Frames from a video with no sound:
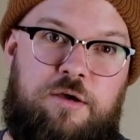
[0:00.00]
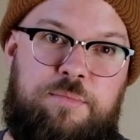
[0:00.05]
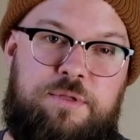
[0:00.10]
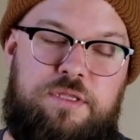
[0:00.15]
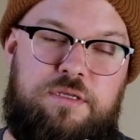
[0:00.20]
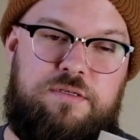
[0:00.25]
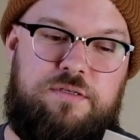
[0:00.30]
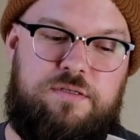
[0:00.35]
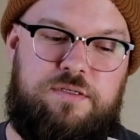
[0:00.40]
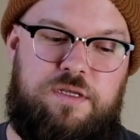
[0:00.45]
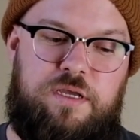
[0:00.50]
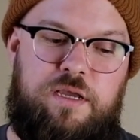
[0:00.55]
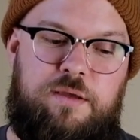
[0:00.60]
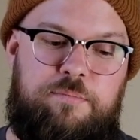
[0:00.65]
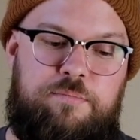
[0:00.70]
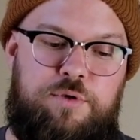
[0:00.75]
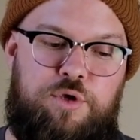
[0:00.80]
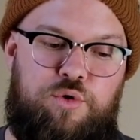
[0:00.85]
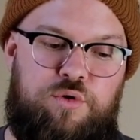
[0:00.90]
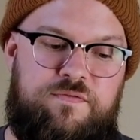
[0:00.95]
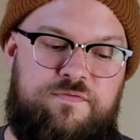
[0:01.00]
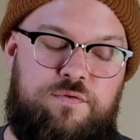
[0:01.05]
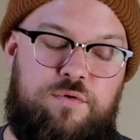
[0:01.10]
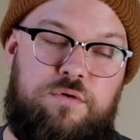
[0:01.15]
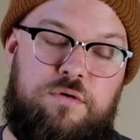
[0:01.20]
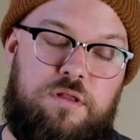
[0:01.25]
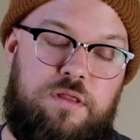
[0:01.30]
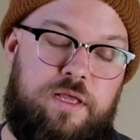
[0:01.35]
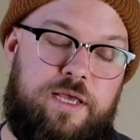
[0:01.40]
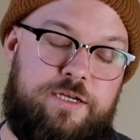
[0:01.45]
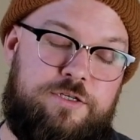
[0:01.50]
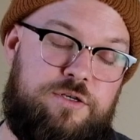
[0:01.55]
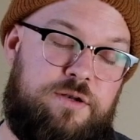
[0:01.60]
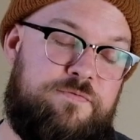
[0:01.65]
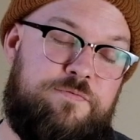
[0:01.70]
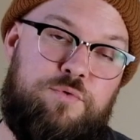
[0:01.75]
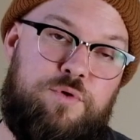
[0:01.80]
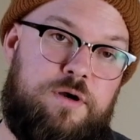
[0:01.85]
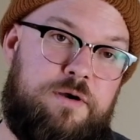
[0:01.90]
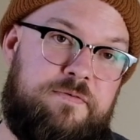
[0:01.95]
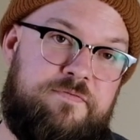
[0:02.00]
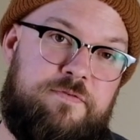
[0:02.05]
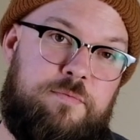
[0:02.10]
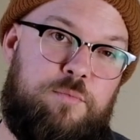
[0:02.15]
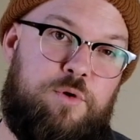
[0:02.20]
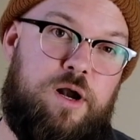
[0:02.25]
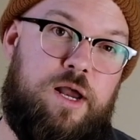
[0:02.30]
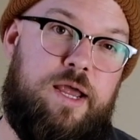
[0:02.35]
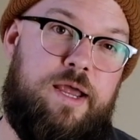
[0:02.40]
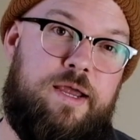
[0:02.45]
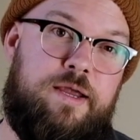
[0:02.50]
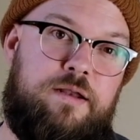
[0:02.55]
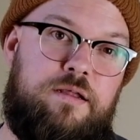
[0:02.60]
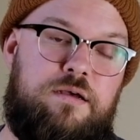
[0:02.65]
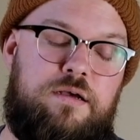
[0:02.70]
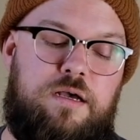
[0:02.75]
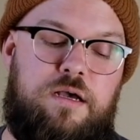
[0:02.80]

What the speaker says: but this is a beautiful collection of work from Ryan.